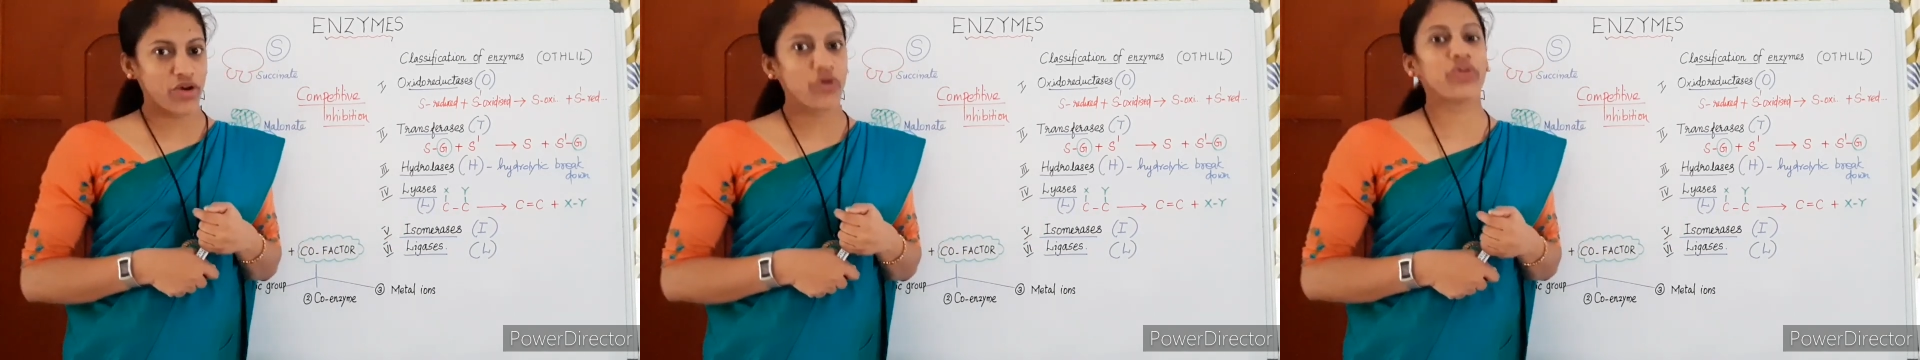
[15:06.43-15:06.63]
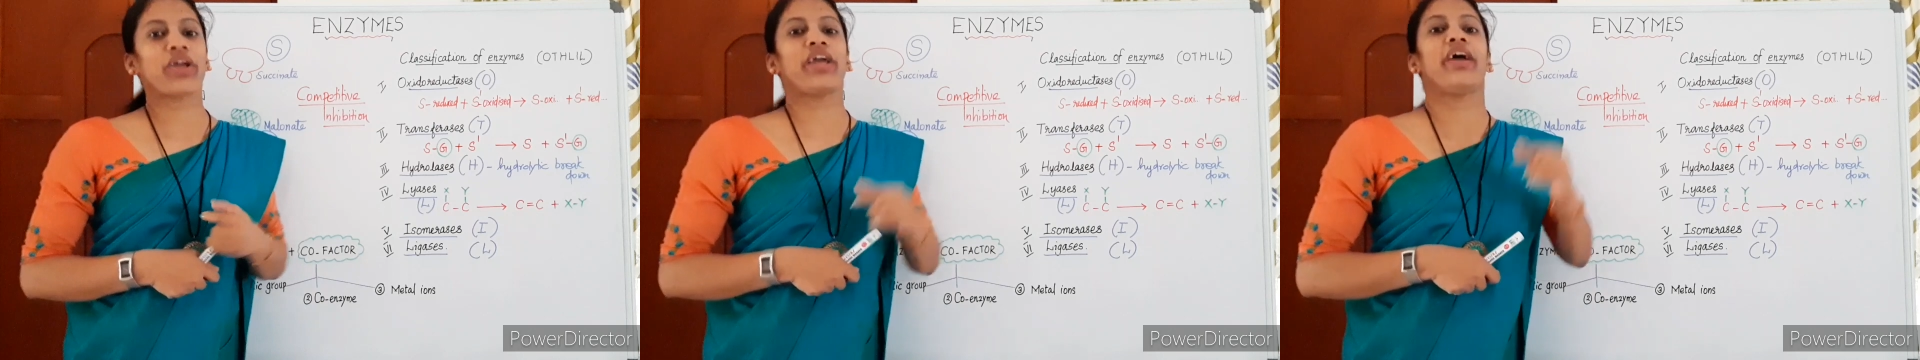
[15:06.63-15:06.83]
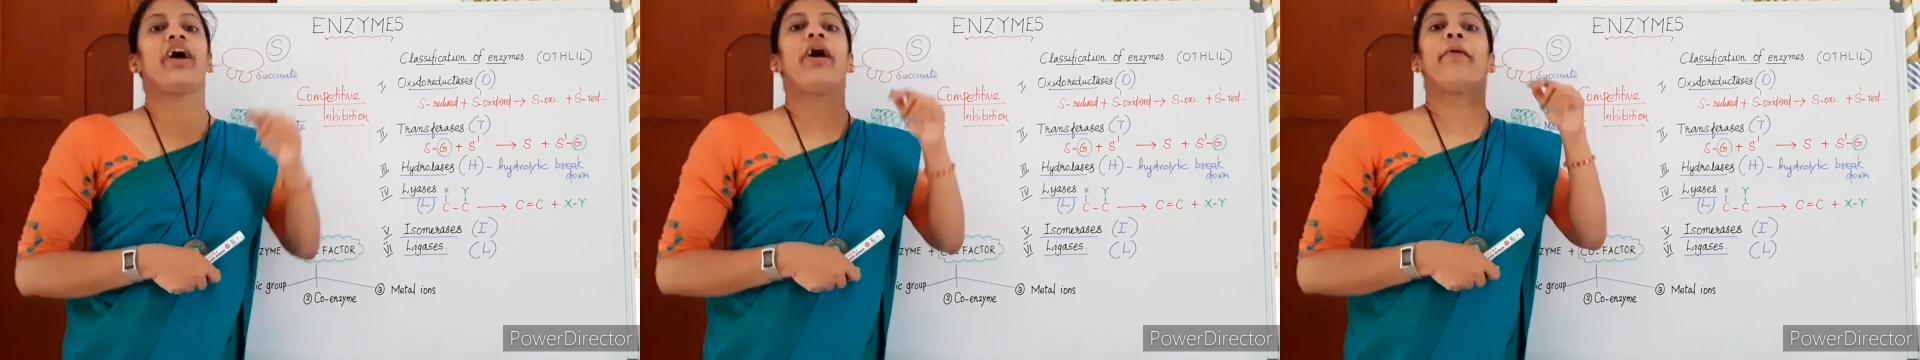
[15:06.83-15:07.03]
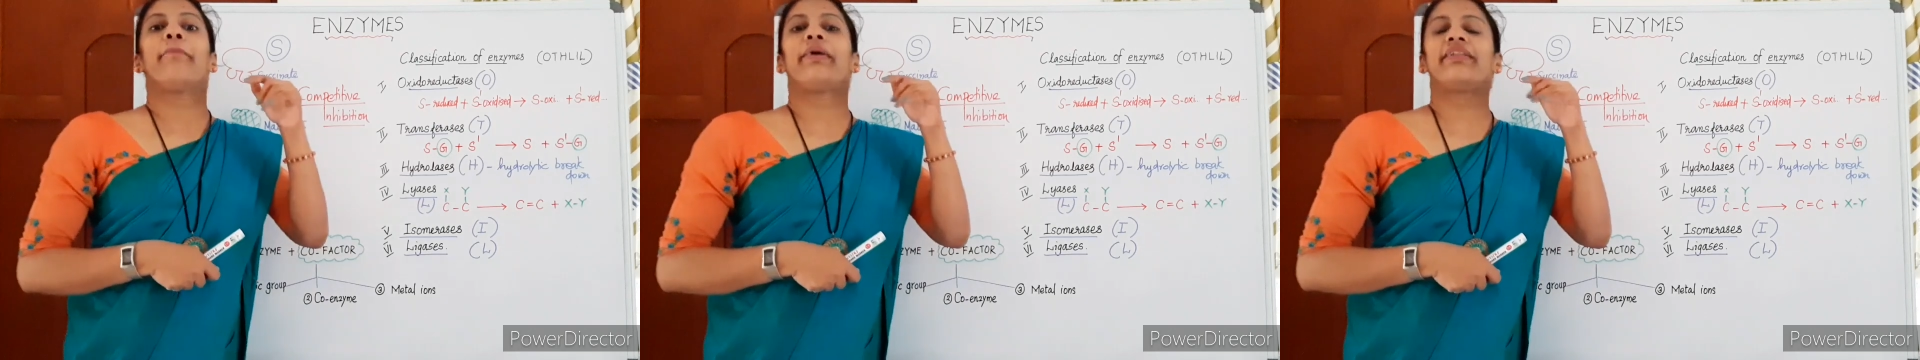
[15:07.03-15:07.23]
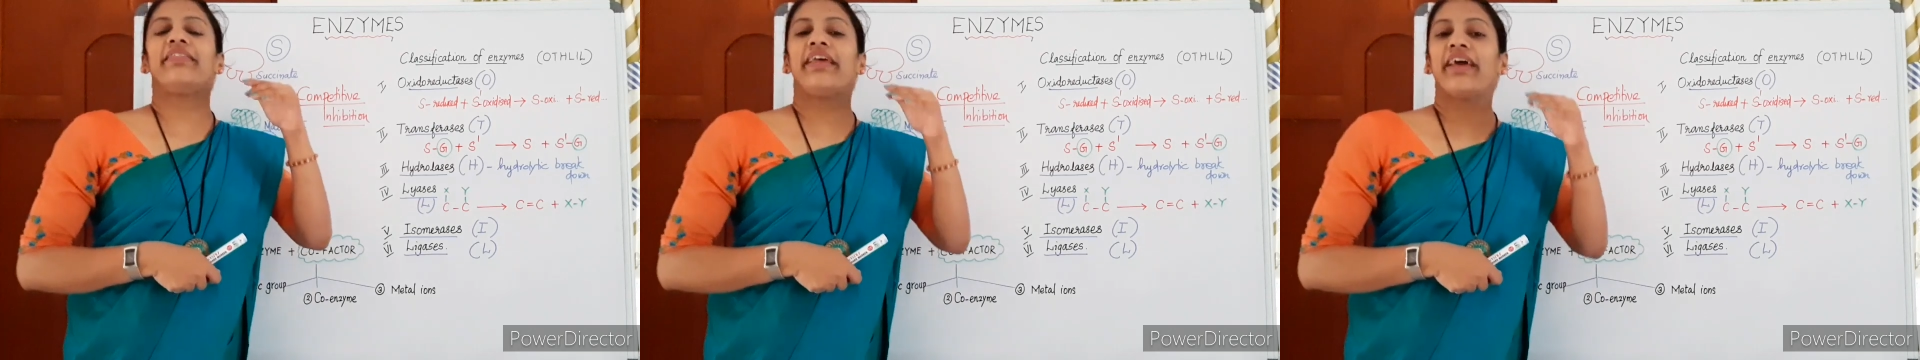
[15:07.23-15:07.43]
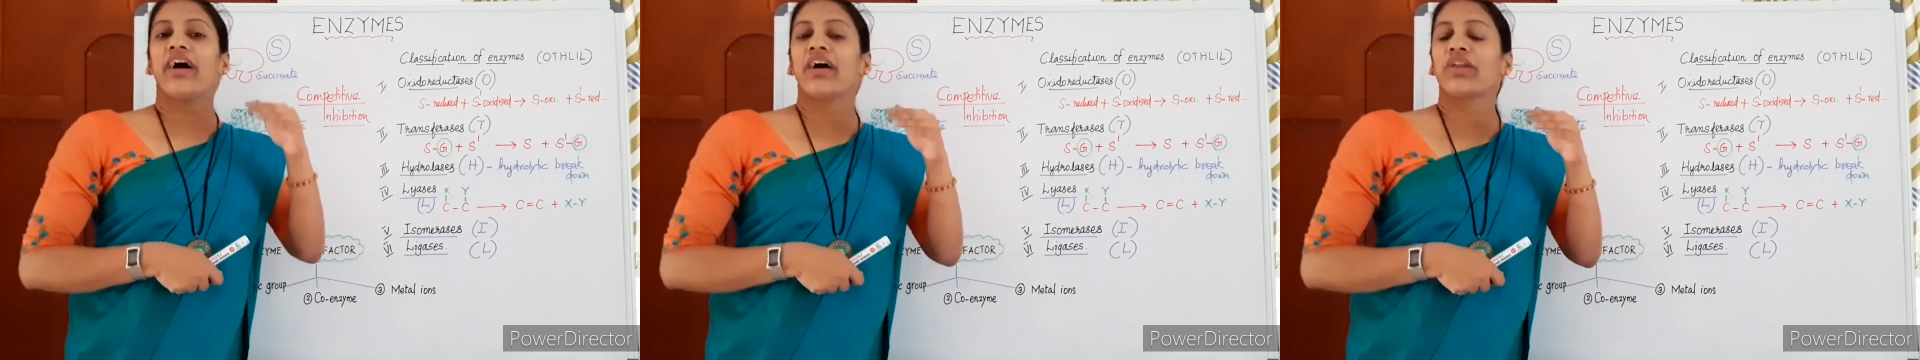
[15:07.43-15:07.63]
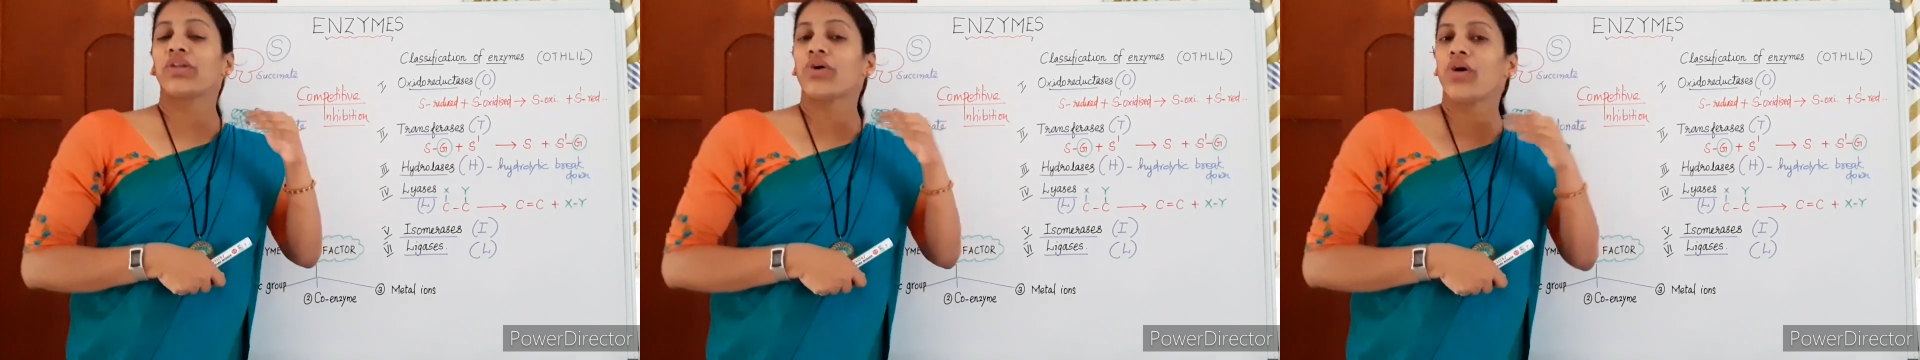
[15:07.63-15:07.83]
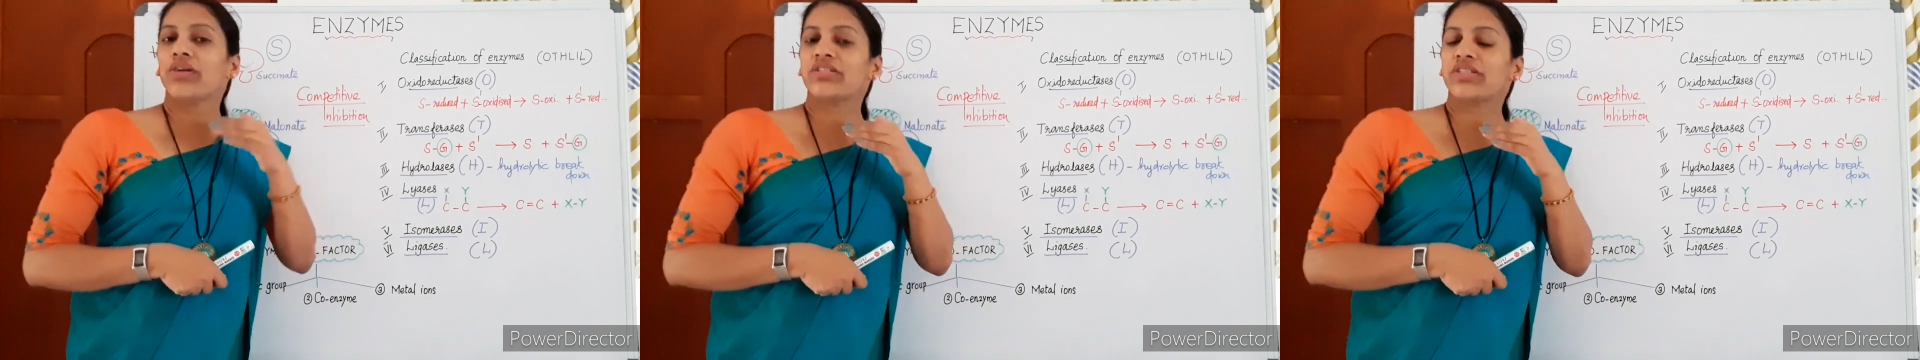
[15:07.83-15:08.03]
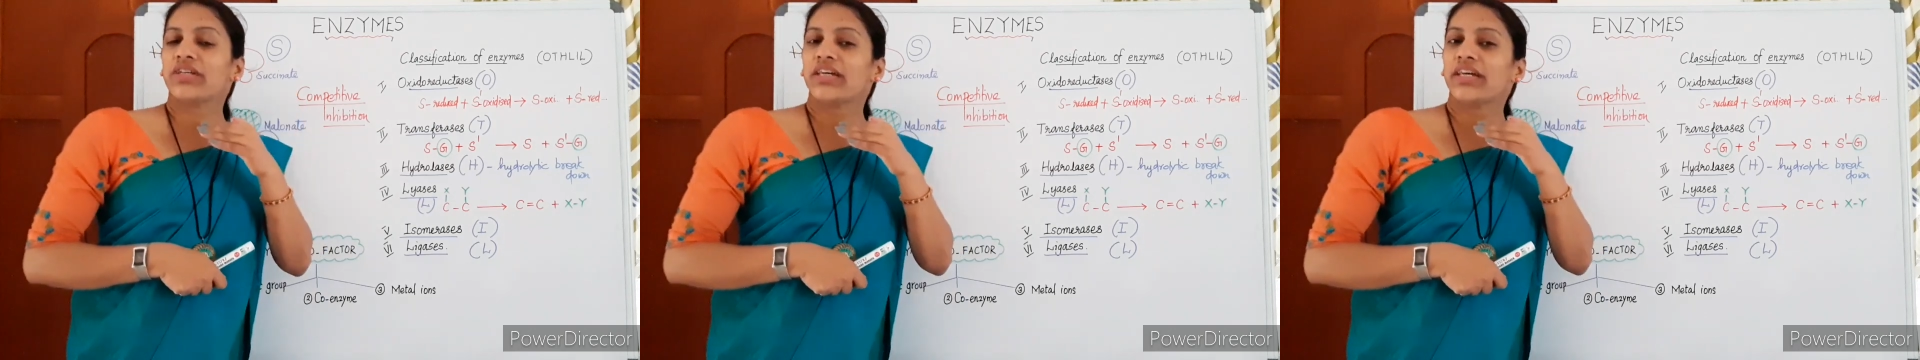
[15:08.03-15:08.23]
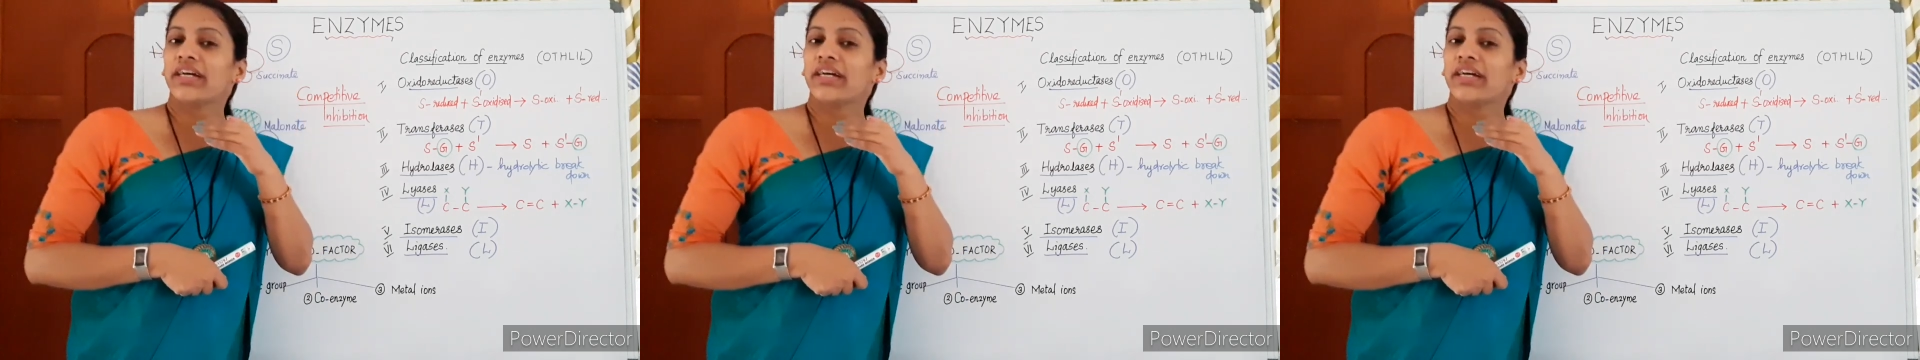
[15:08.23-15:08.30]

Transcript: Okay, but they are not